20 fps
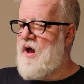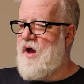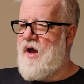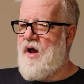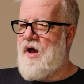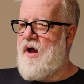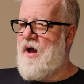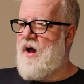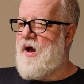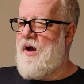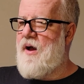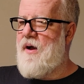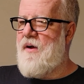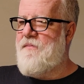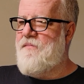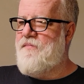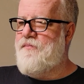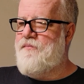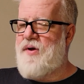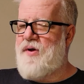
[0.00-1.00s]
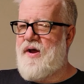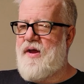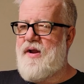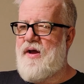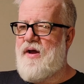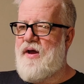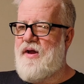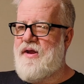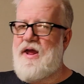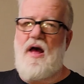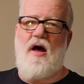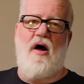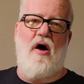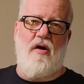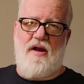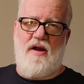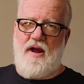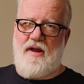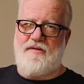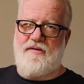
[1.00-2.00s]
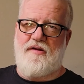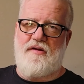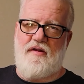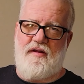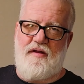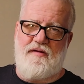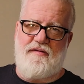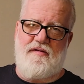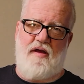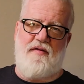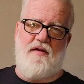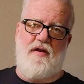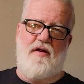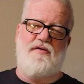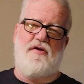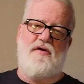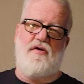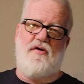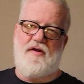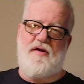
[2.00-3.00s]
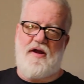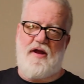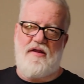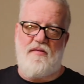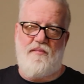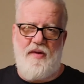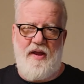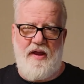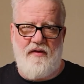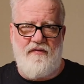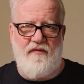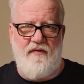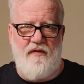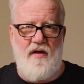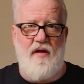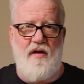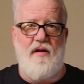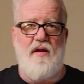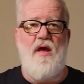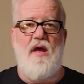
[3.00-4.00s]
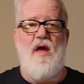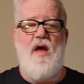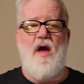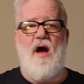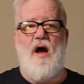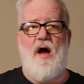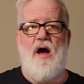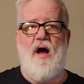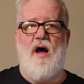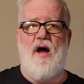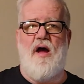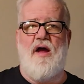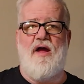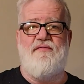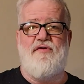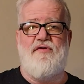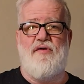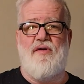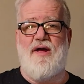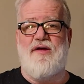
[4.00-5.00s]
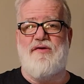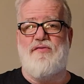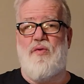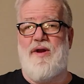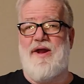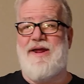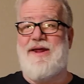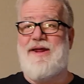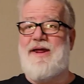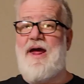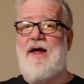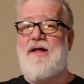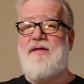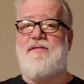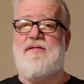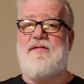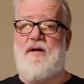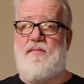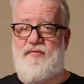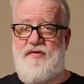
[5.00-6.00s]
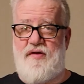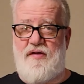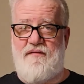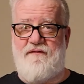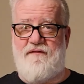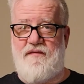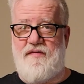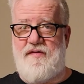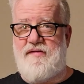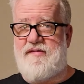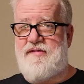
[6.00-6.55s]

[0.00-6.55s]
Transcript: yeah, all kinds of goodies on there. So go check out the Patreon. If you guys want to get something for the